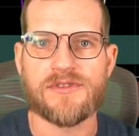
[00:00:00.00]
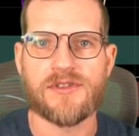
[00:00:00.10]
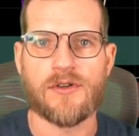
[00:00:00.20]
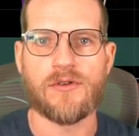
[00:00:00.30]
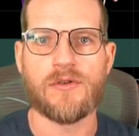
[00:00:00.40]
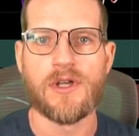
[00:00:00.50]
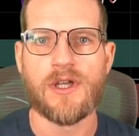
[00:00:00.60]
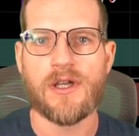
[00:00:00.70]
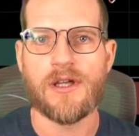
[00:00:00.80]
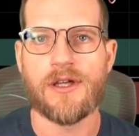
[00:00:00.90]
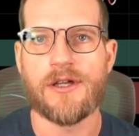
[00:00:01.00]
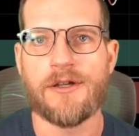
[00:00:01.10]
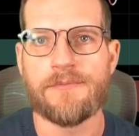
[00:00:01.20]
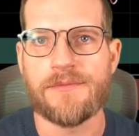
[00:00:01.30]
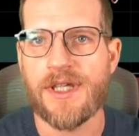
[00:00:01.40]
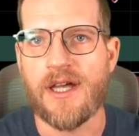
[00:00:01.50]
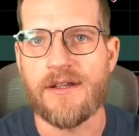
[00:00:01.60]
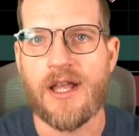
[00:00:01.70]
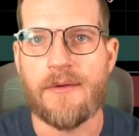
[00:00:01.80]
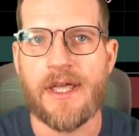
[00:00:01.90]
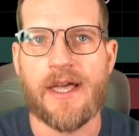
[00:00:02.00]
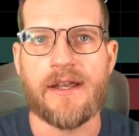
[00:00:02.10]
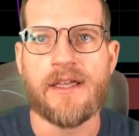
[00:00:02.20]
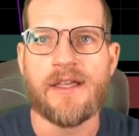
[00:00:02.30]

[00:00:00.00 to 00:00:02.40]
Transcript: So yeah, not bad.